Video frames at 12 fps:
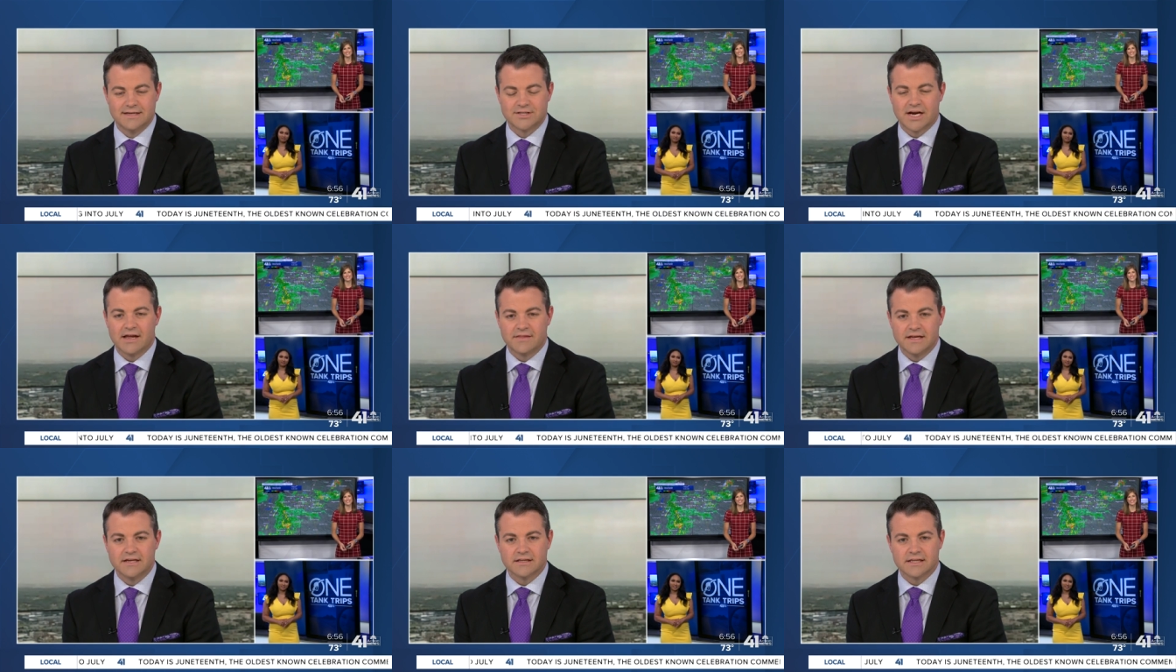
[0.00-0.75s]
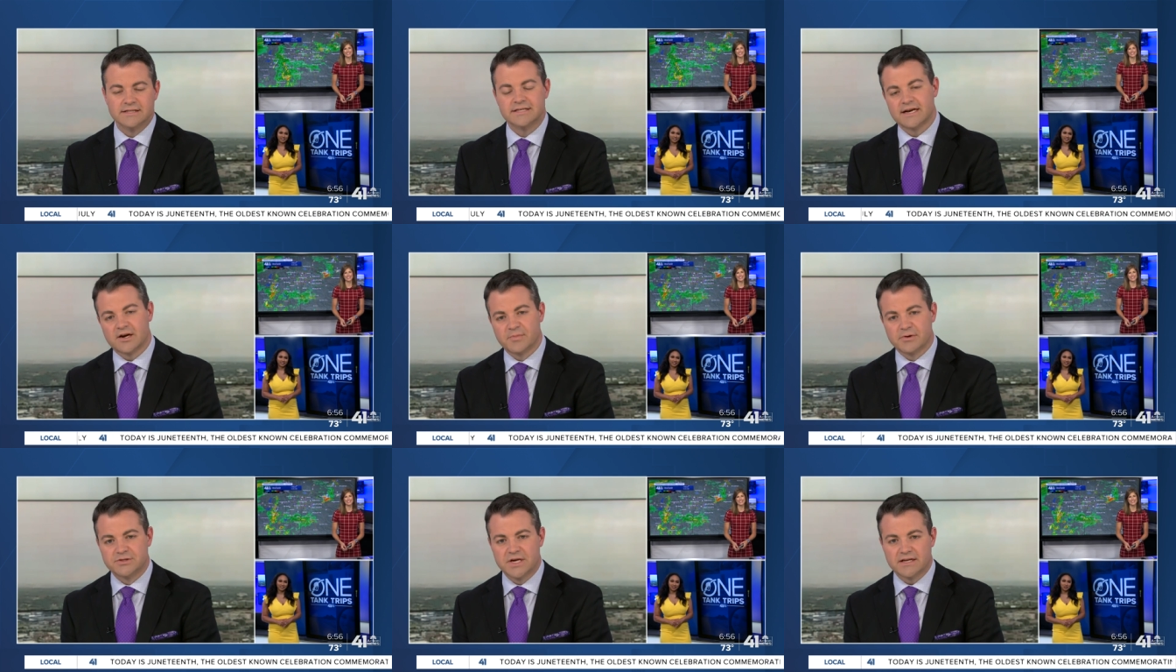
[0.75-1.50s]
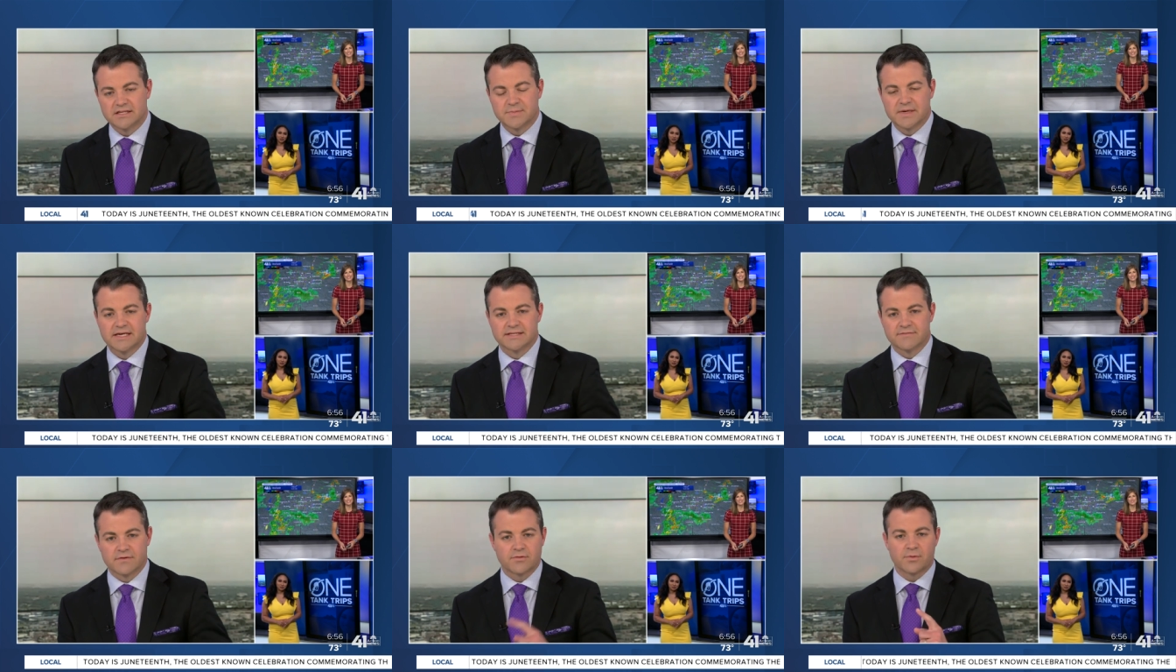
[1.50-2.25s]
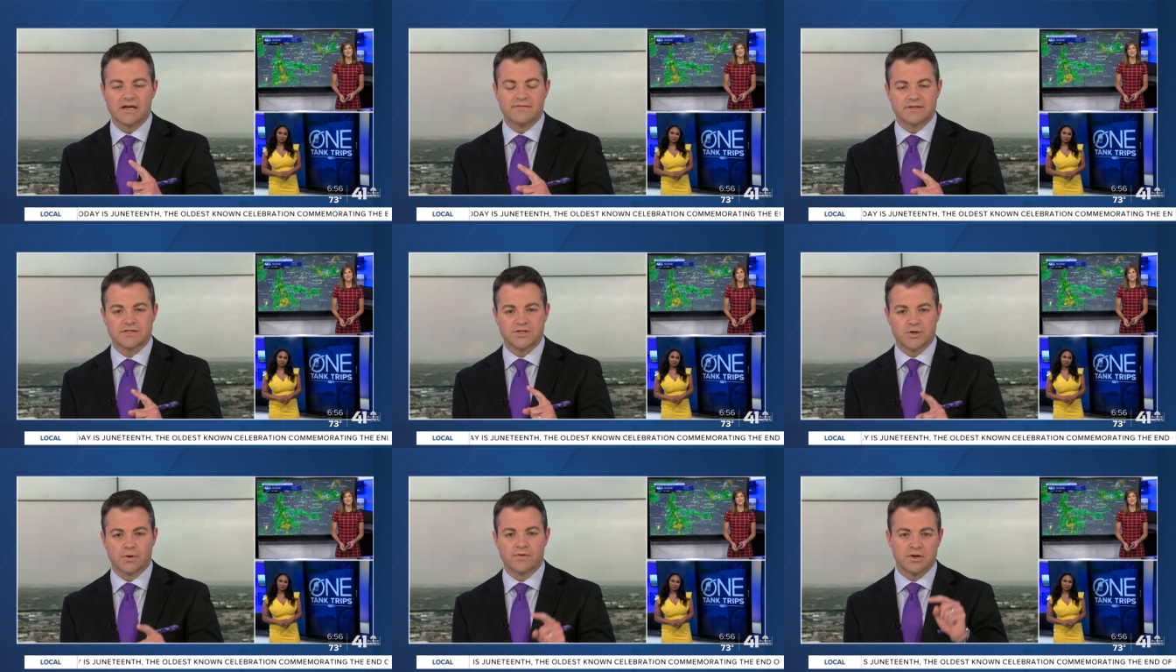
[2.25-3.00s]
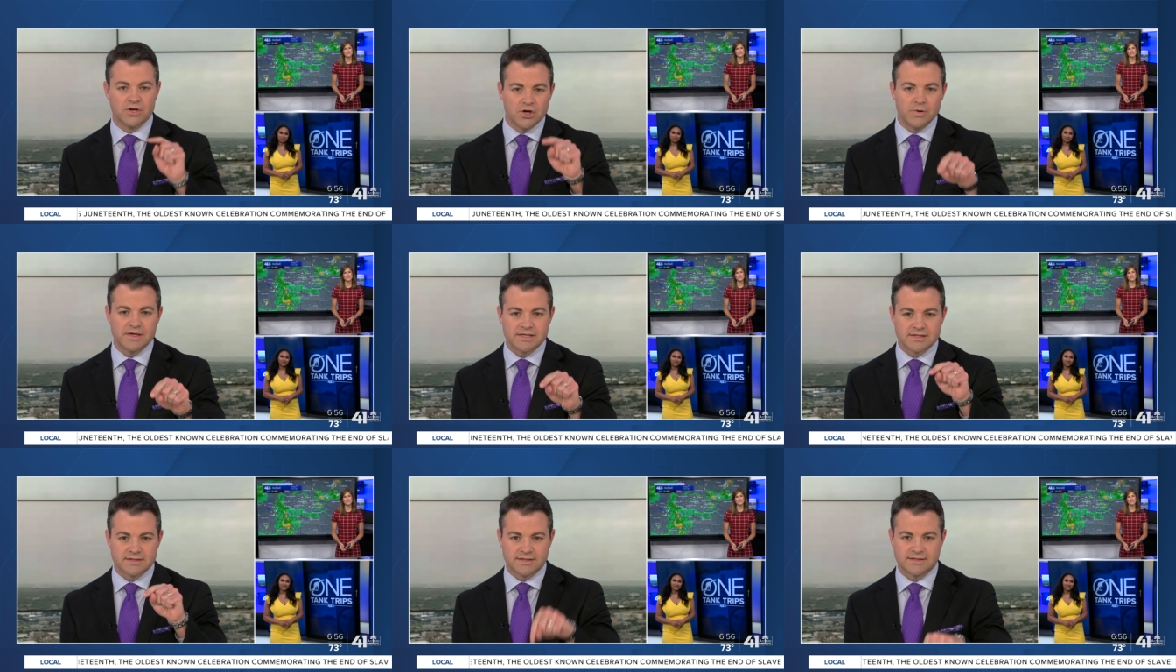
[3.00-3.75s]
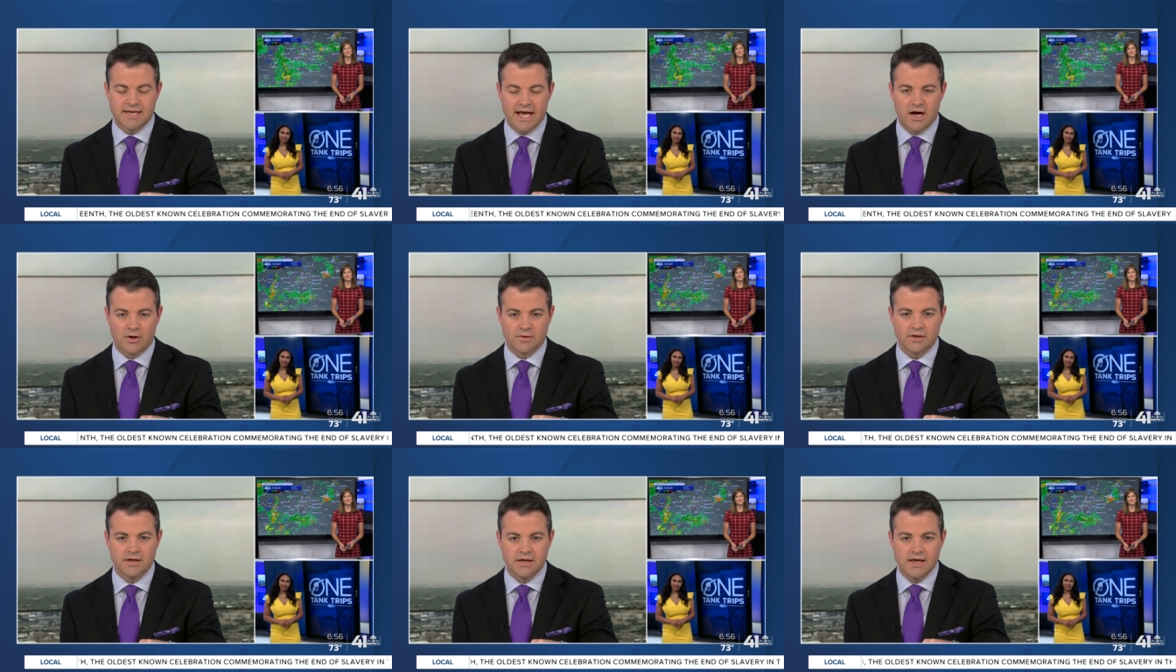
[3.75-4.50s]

Deja, I think Lindsay and I are both jealous because of the three of us, you're the newest to town